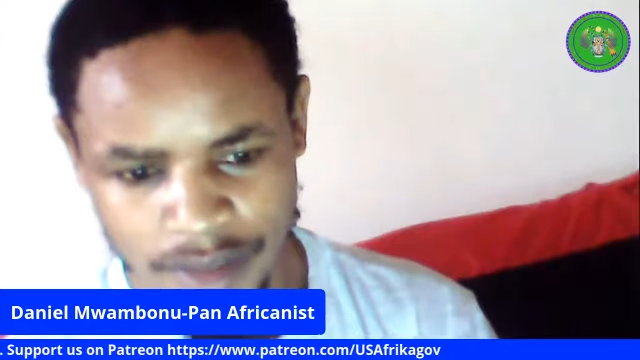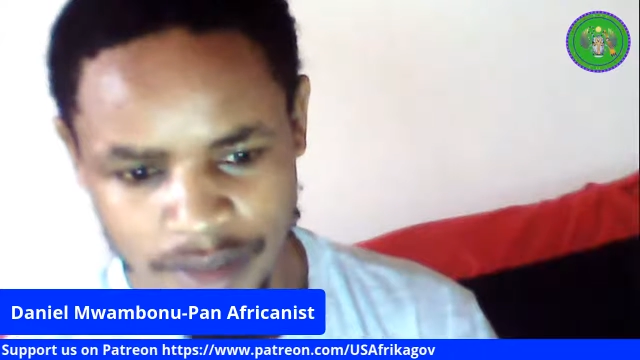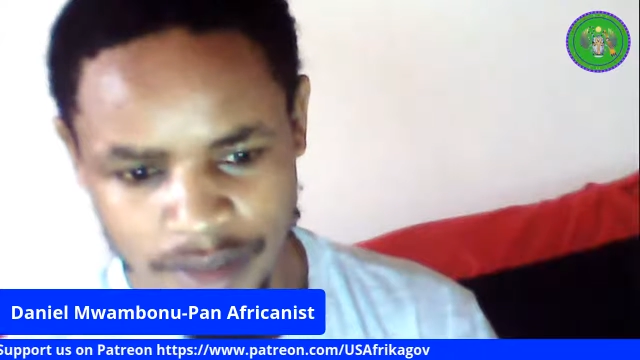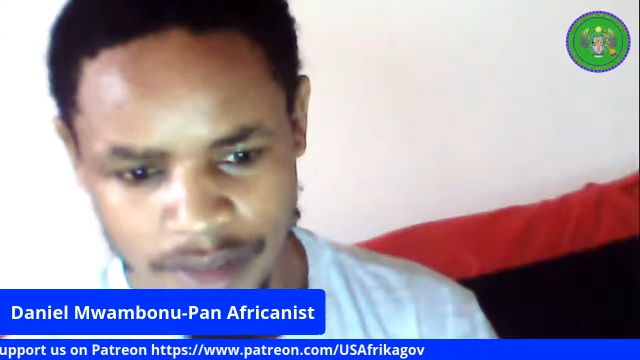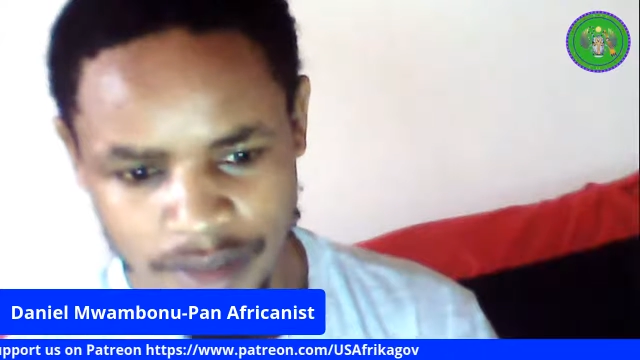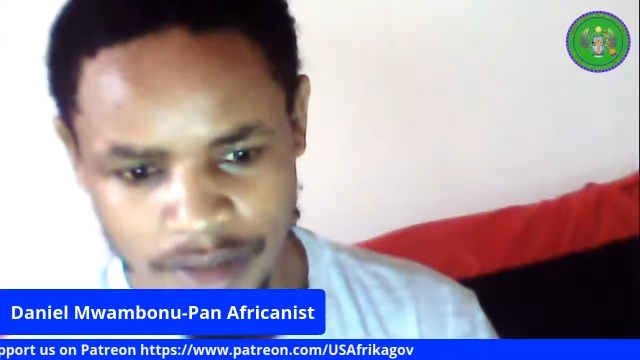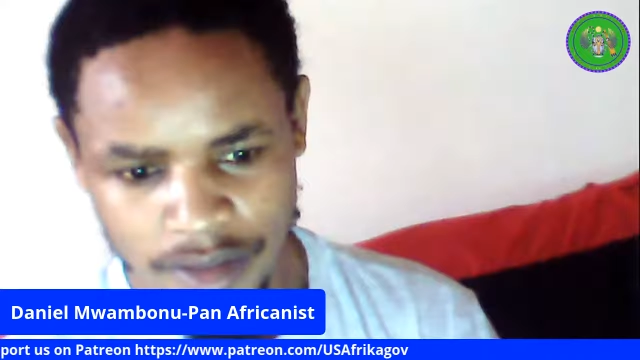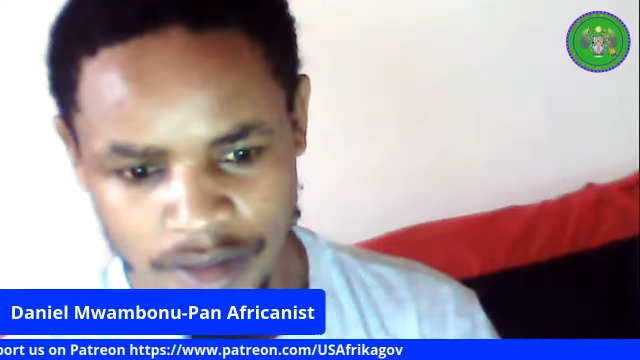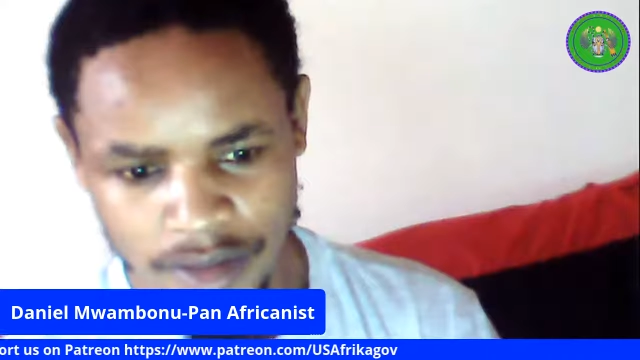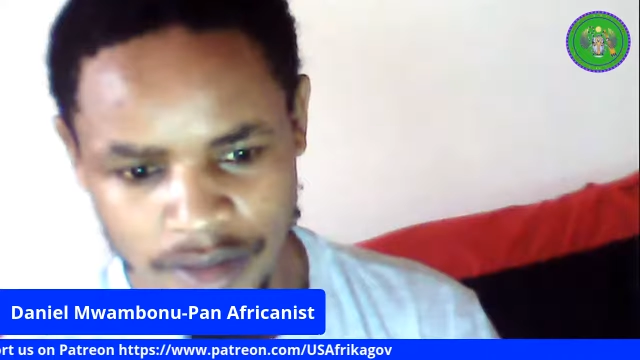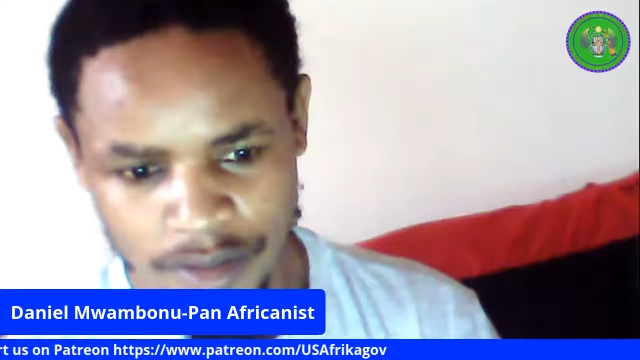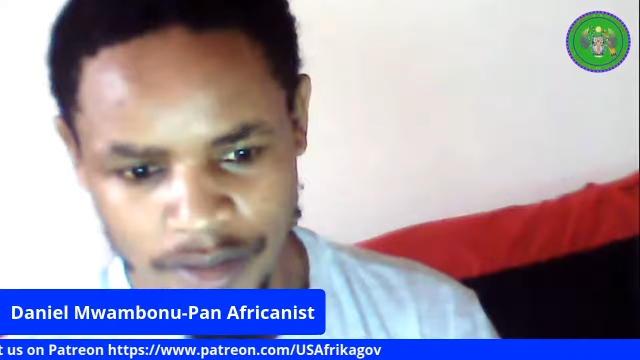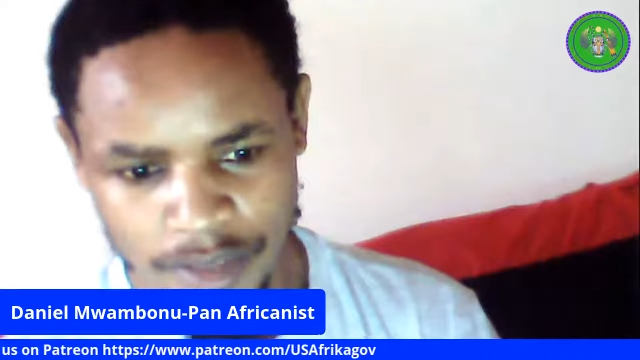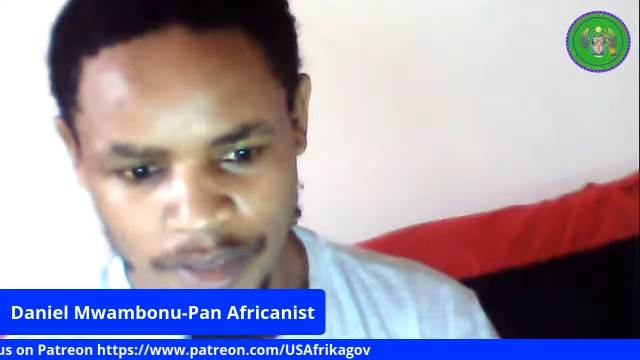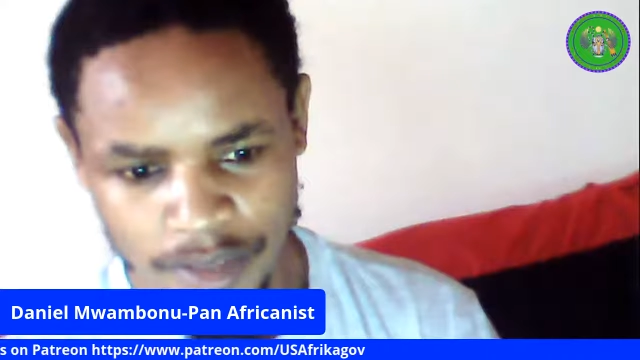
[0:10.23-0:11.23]
on both of
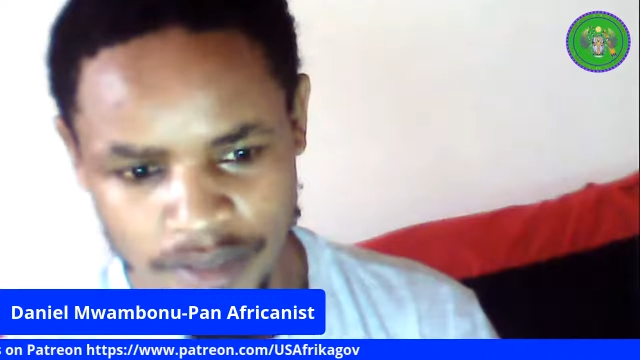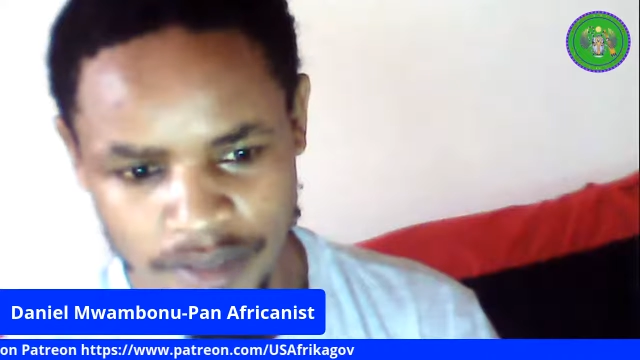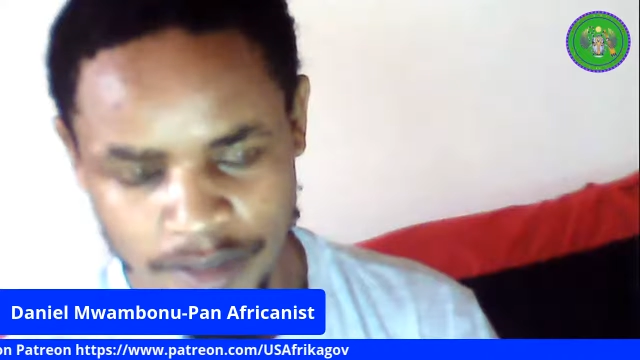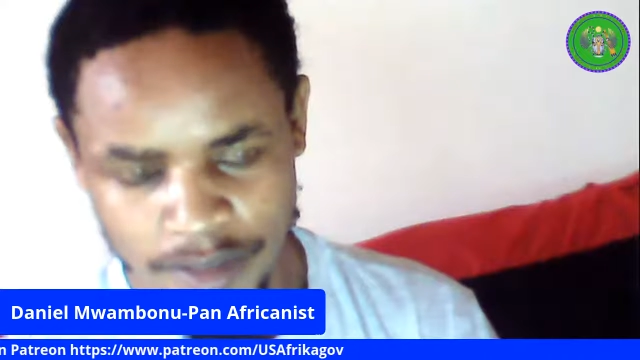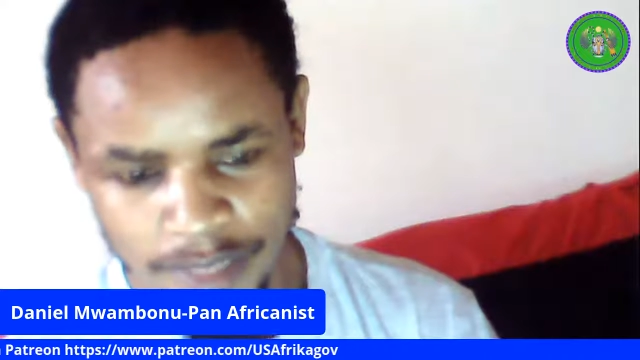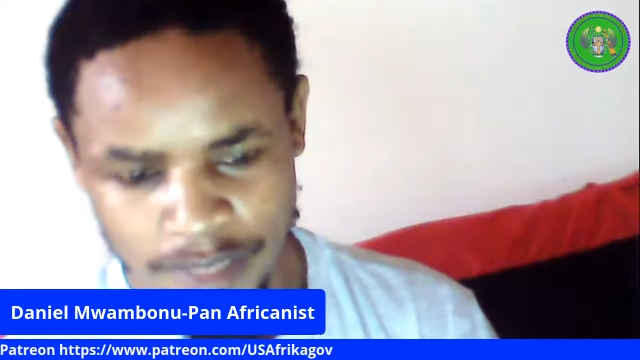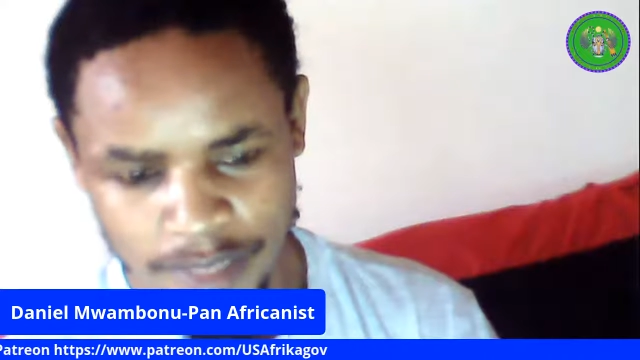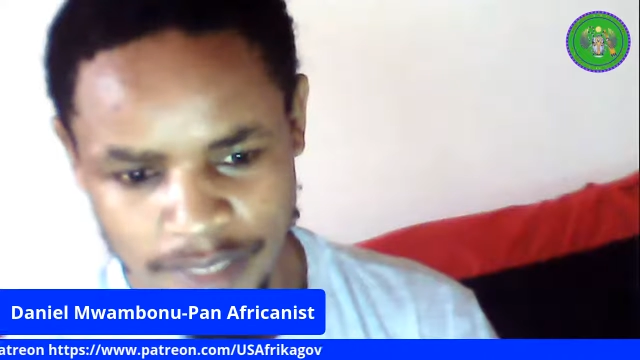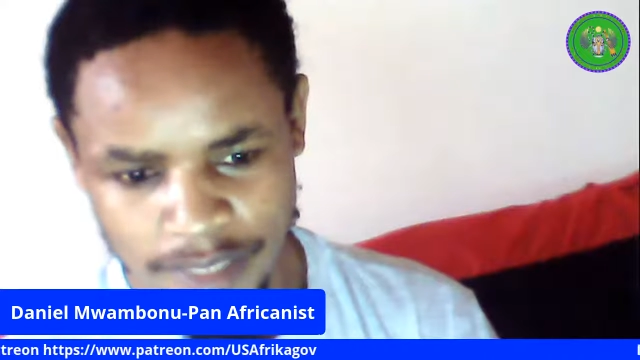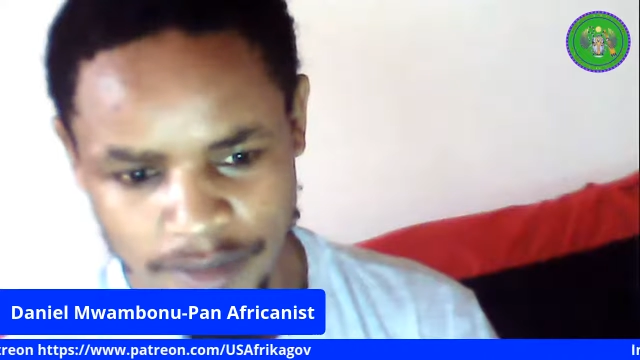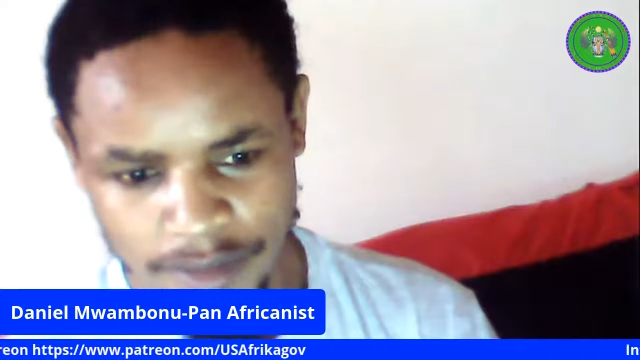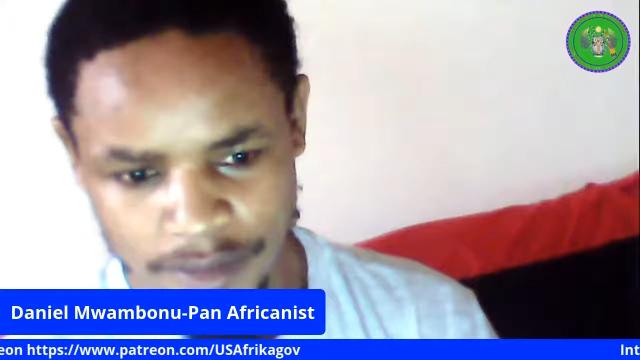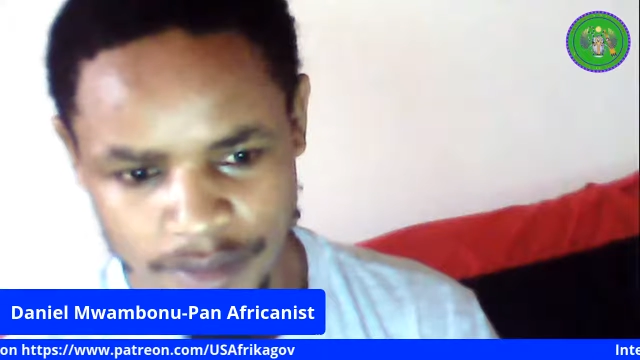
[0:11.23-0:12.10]
our platforms